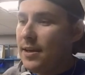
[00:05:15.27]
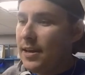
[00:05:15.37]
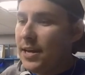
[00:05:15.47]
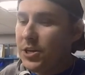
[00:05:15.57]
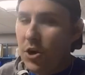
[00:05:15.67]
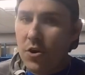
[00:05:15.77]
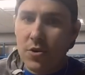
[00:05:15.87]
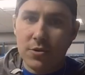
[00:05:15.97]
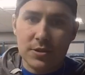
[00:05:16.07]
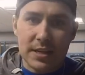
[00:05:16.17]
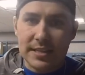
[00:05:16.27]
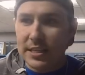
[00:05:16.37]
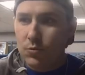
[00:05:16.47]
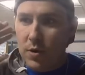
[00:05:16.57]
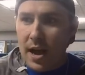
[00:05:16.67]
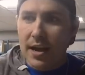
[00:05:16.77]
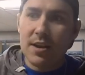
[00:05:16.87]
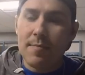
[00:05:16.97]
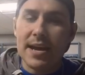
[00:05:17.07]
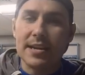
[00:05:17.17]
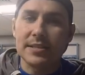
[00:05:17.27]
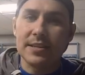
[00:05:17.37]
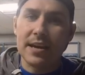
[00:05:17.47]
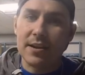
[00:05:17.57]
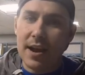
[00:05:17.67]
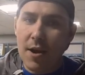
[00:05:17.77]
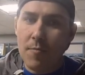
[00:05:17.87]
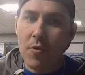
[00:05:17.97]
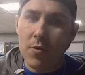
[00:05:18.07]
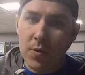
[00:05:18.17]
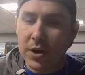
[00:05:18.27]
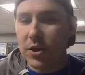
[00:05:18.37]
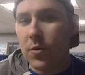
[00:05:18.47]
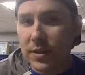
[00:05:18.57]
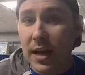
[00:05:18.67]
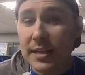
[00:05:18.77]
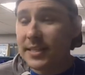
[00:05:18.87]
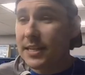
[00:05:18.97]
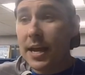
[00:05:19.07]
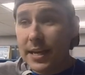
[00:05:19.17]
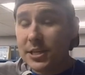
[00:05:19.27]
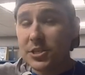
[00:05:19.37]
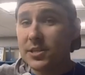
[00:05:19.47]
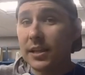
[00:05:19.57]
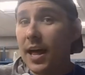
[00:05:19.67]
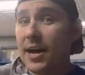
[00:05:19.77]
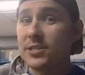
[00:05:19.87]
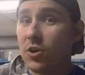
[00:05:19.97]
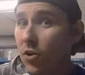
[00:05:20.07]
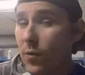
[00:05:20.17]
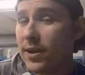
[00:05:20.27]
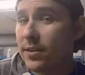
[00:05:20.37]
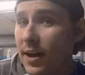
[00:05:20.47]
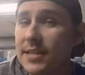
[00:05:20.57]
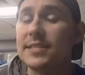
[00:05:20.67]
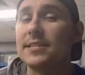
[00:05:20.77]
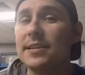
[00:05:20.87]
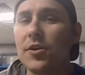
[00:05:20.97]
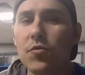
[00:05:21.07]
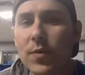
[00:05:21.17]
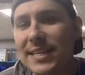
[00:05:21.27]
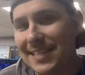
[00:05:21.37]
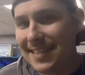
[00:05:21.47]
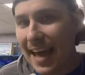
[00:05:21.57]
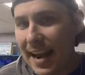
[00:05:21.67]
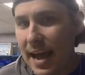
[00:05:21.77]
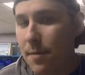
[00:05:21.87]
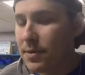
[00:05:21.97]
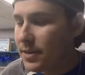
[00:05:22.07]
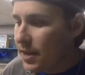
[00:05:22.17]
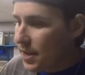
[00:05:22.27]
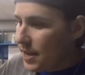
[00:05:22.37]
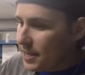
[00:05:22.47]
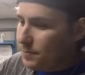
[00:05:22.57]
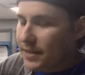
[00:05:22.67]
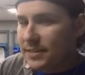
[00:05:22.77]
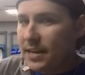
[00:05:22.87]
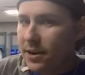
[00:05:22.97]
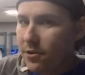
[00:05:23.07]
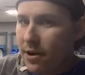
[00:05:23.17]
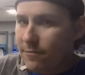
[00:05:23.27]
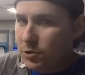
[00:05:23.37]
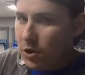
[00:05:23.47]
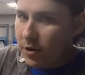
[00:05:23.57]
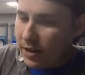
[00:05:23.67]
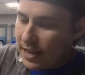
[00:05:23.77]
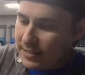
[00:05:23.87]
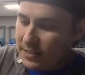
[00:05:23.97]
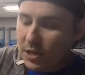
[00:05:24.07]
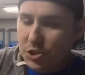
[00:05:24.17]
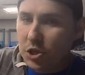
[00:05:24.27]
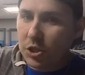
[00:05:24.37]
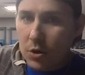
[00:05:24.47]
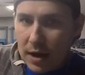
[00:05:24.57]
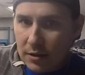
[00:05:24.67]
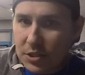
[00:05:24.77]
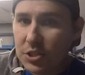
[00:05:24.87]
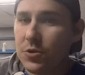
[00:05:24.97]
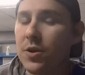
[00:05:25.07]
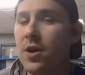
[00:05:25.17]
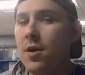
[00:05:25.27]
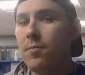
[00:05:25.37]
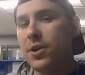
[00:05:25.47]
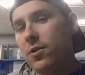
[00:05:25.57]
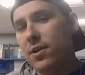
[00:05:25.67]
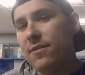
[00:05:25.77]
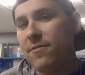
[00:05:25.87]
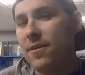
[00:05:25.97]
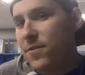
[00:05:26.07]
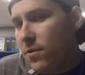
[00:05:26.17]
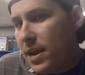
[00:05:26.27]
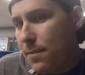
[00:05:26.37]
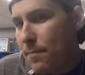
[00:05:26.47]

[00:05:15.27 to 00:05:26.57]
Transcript: he turns and he says, we're not going to make it to that airport. We're going to go in the Hudson. And he just glides all the way into the Hudson. Now, the reason that happened is because that aircraft was already at such a low altitude. But you're in if you're in a